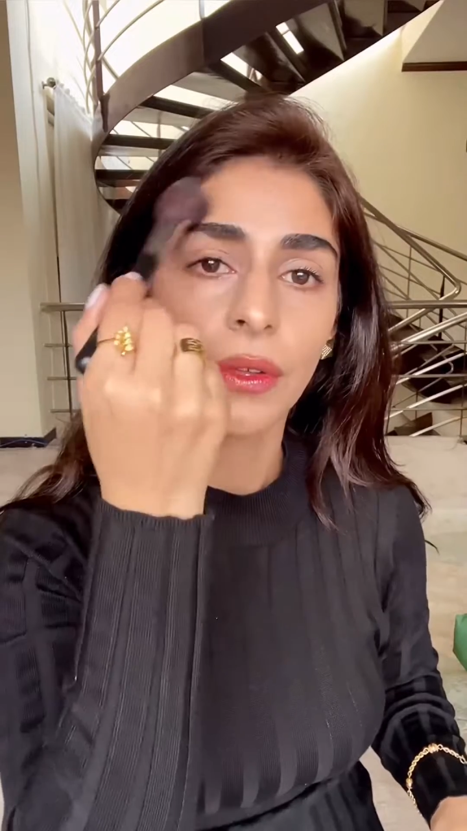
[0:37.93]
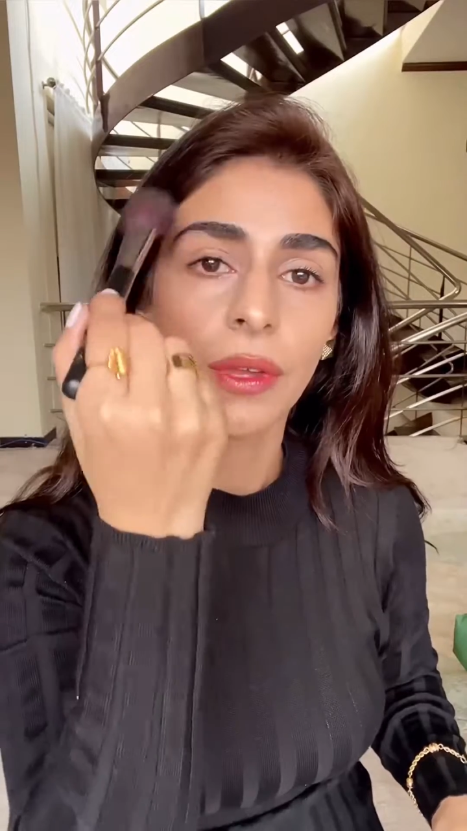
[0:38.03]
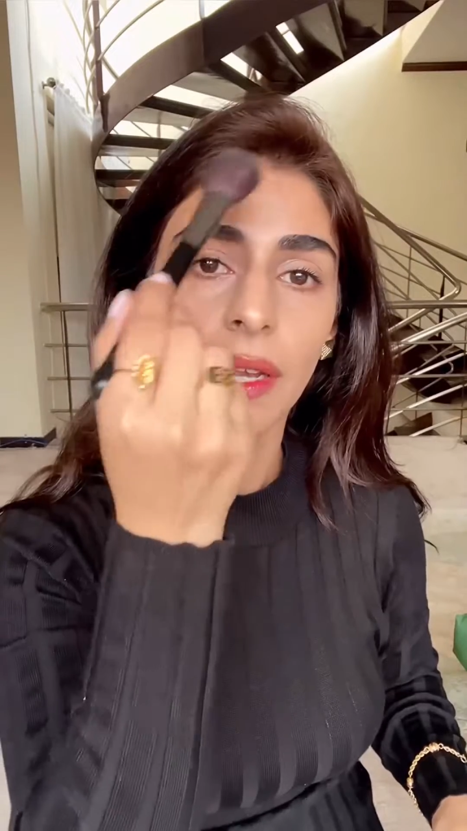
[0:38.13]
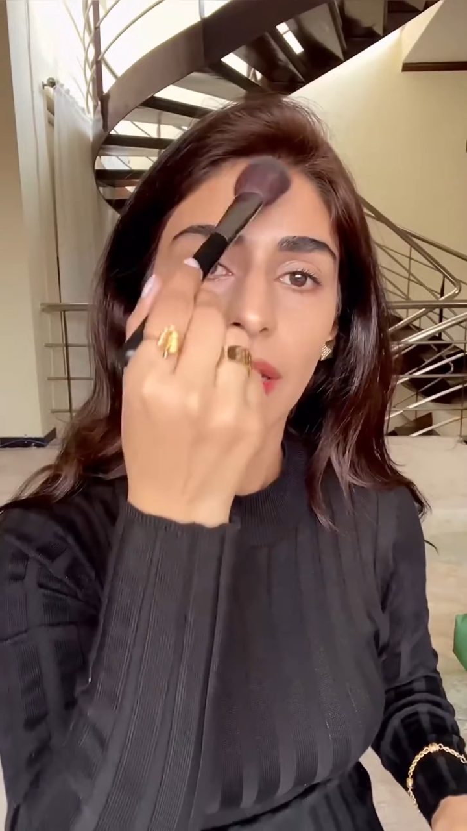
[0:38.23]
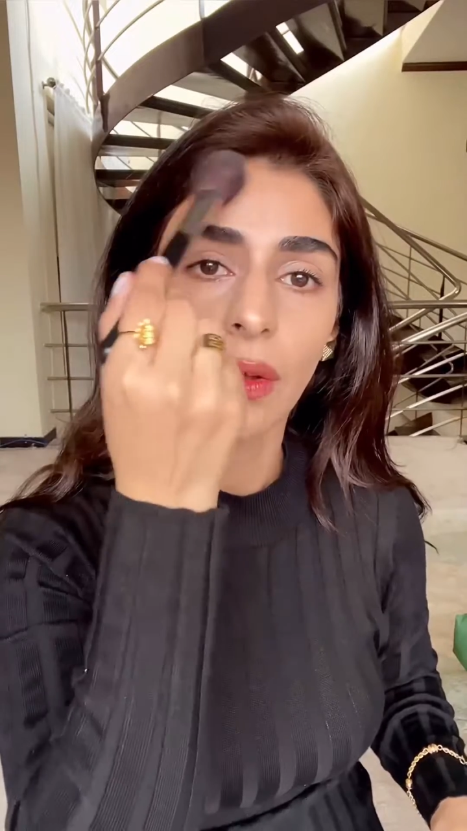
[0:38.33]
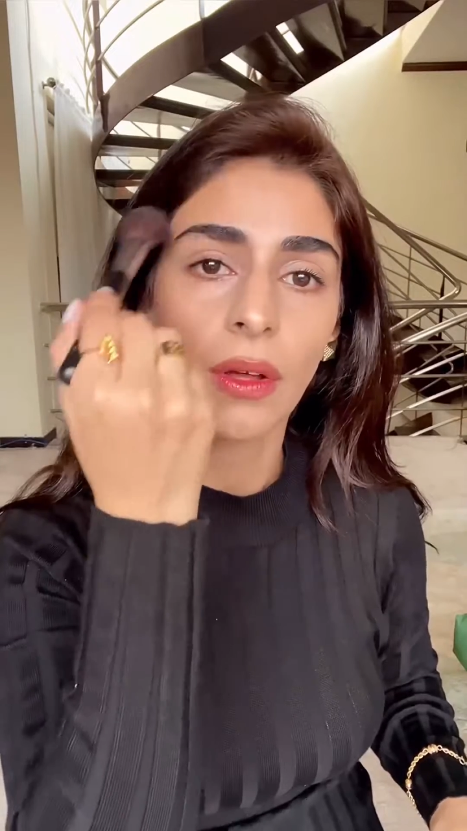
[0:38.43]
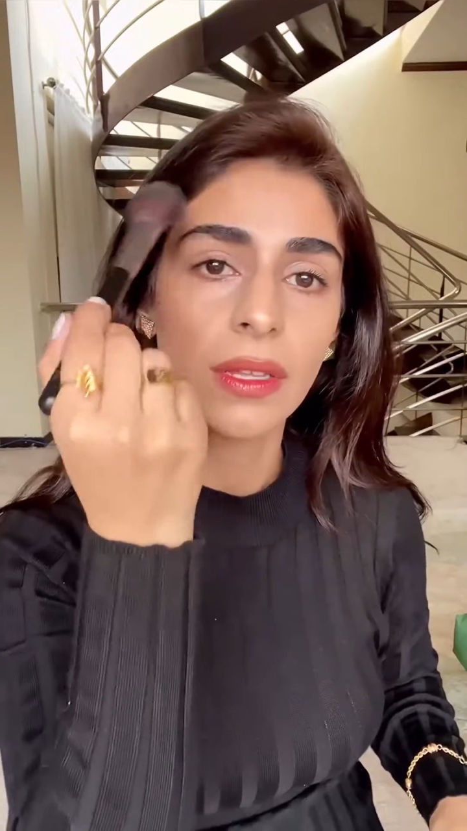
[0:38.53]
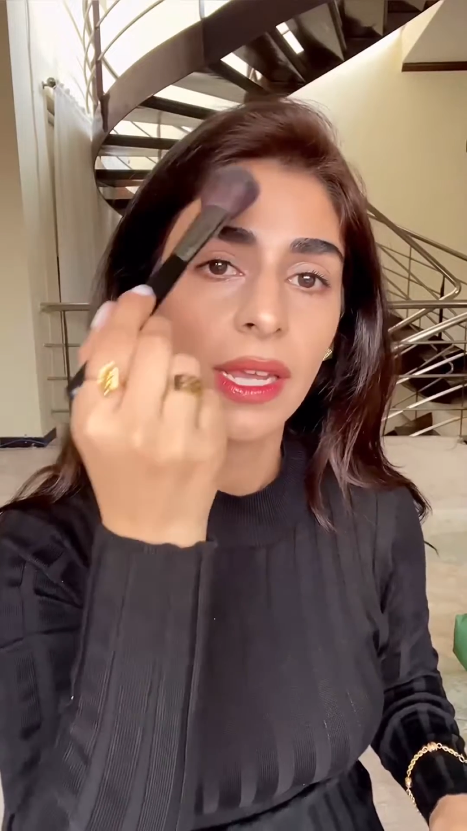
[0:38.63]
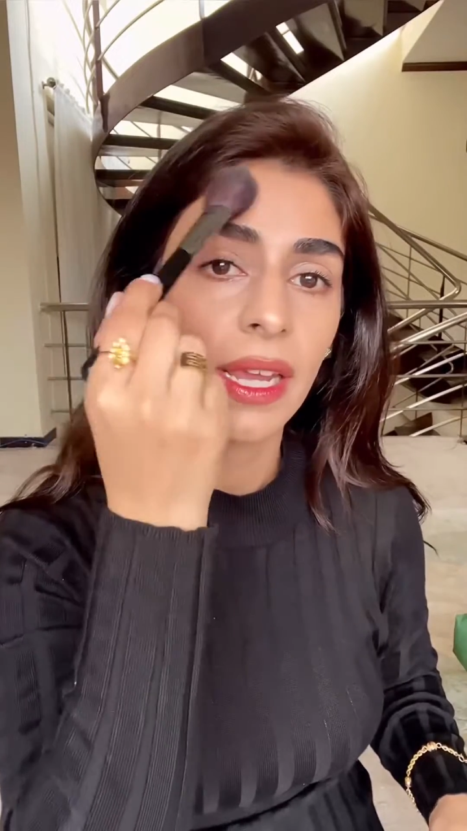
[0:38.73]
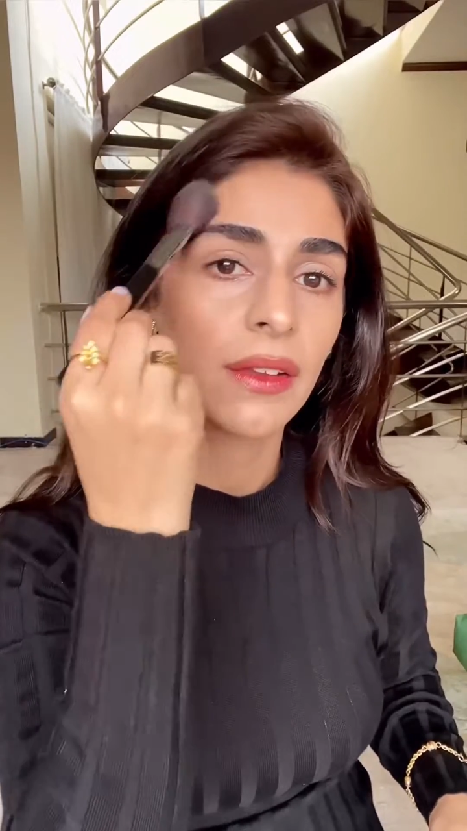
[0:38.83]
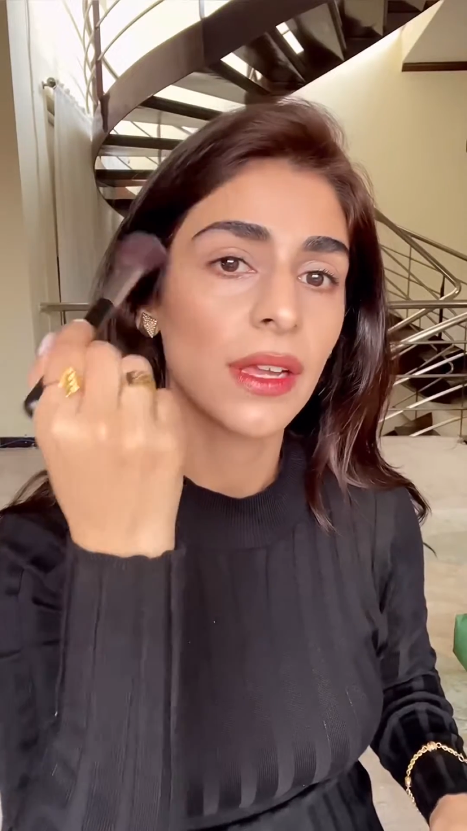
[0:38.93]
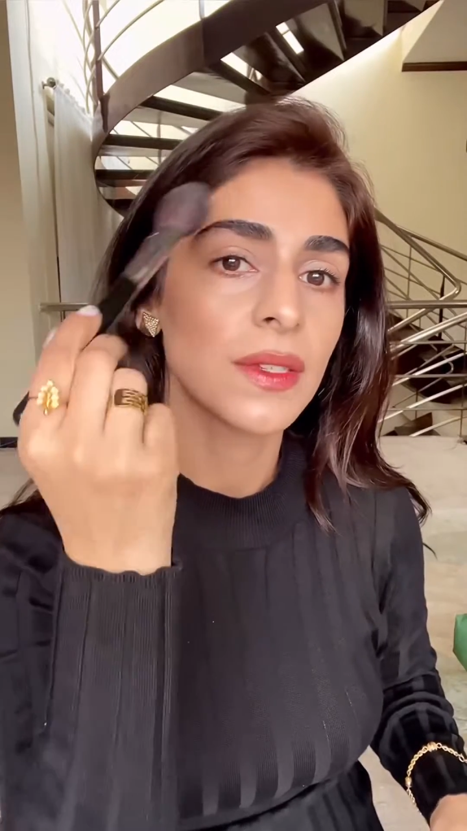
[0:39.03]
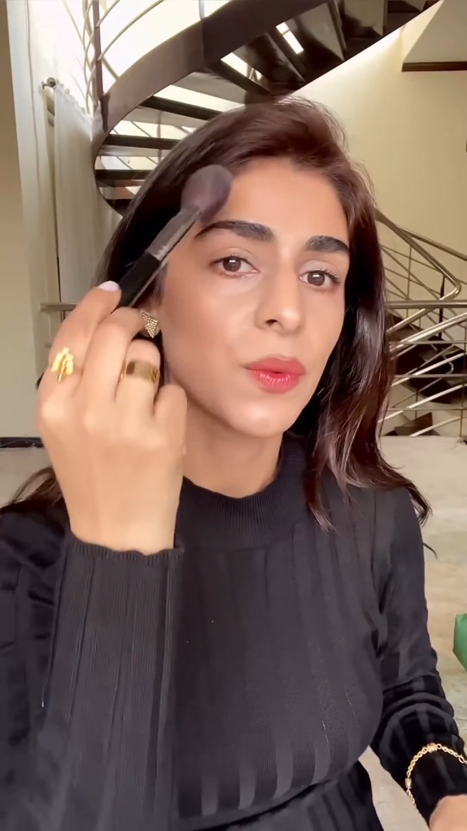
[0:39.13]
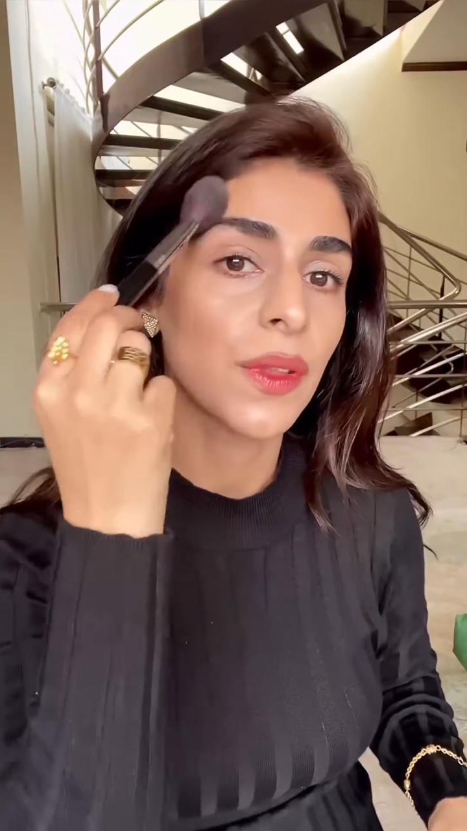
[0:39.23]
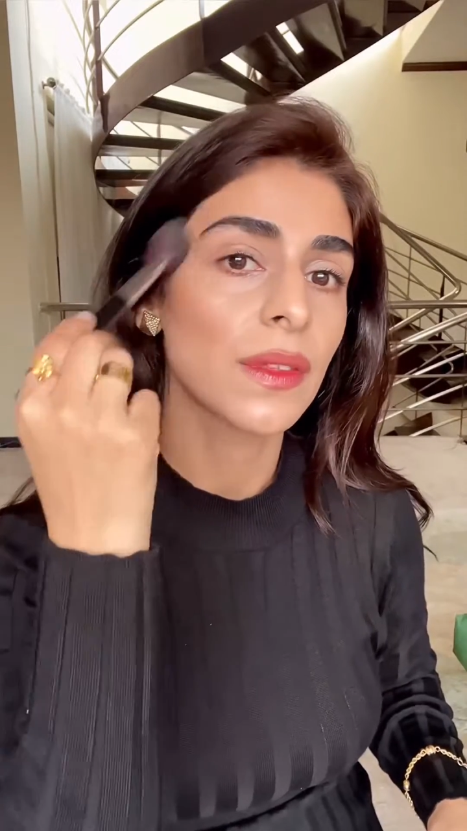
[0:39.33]
You can hit all the
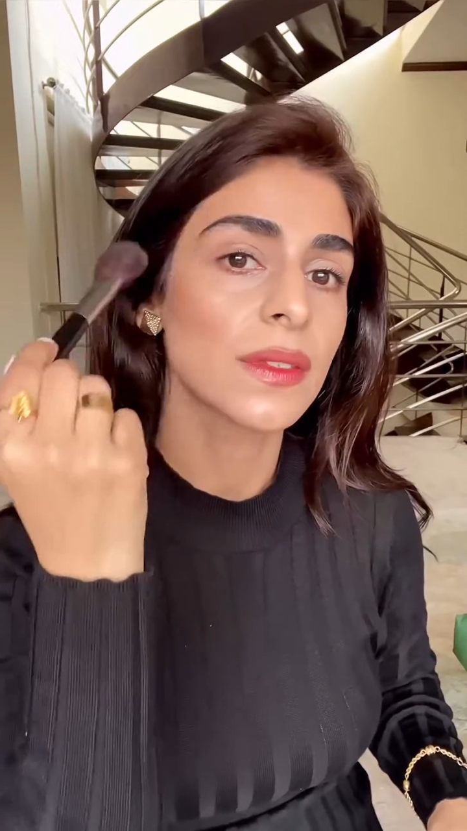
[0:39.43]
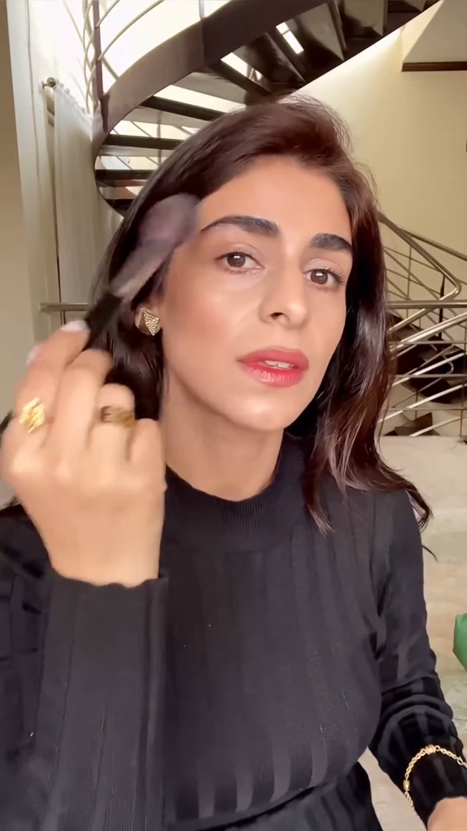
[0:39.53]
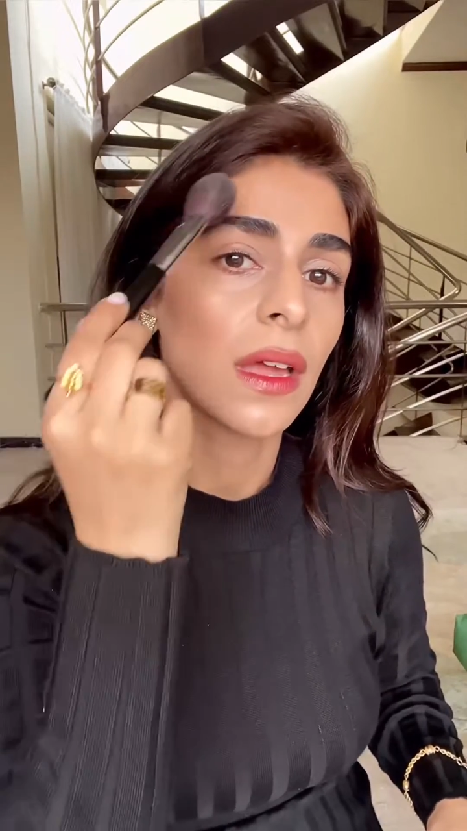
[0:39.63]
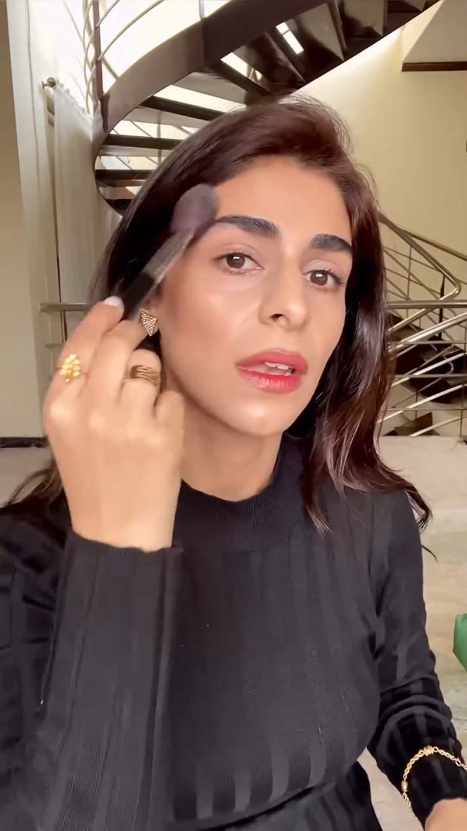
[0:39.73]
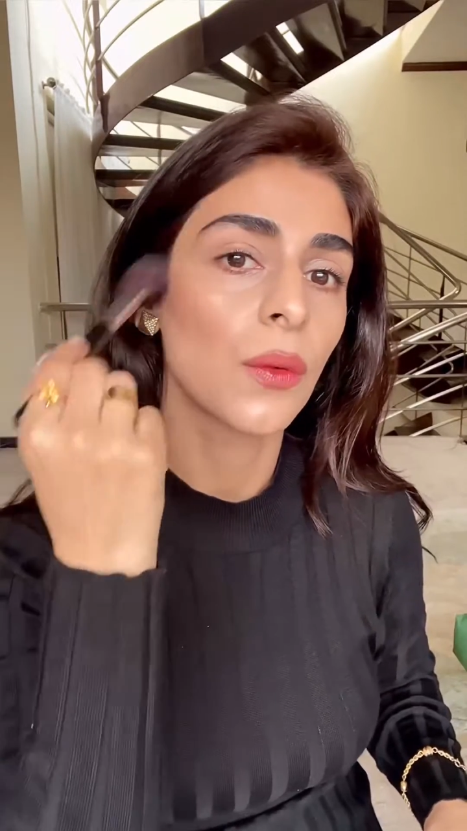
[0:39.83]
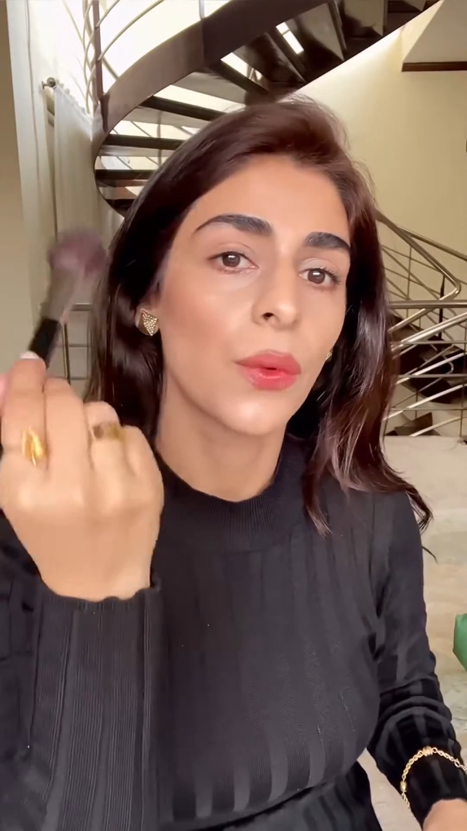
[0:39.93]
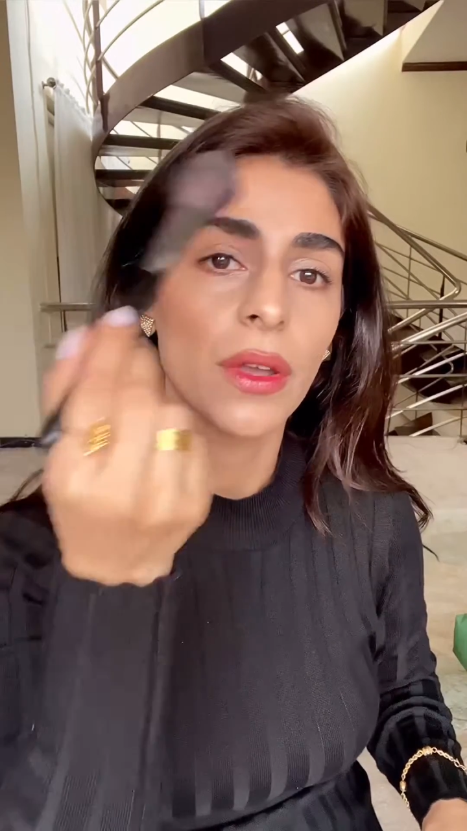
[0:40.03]
areas where the sun